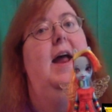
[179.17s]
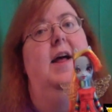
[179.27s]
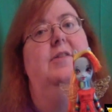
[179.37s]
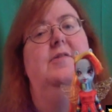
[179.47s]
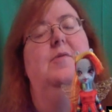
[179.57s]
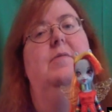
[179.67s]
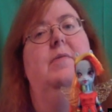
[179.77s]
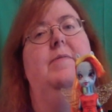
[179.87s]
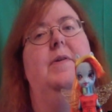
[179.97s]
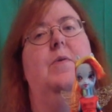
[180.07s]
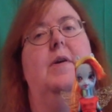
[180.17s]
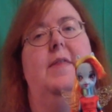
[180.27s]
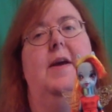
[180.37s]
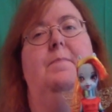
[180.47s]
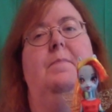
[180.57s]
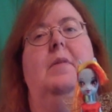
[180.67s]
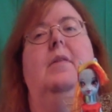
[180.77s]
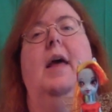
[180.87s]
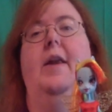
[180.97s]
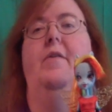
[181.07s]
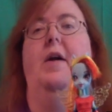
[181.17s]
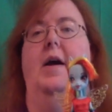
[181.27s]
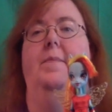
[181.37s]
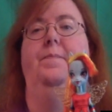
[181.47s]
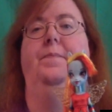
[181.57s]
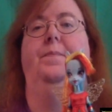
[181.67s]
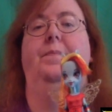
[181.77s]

and I'll do a review on them later on.